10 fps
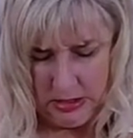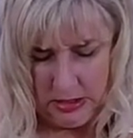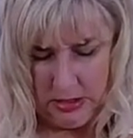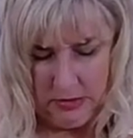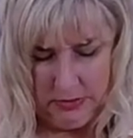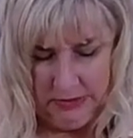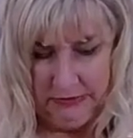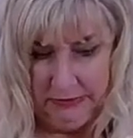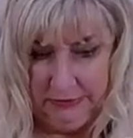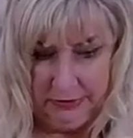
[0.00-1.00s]
Otherwise
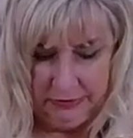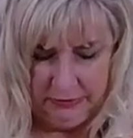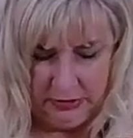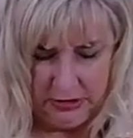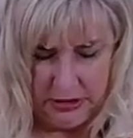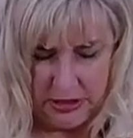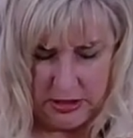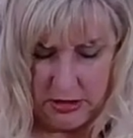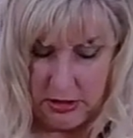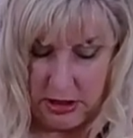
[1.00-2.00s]
it starts to look
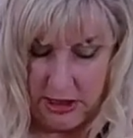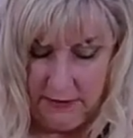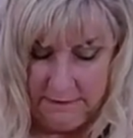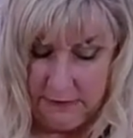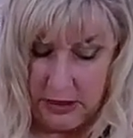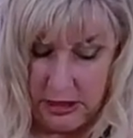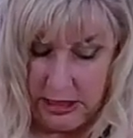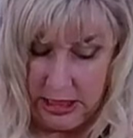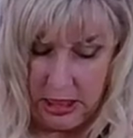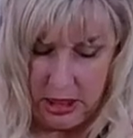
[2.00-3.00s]
like a fall,
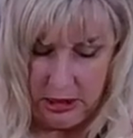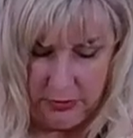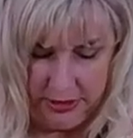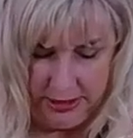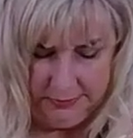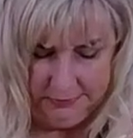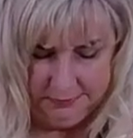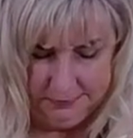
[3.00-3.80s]
like Halloween.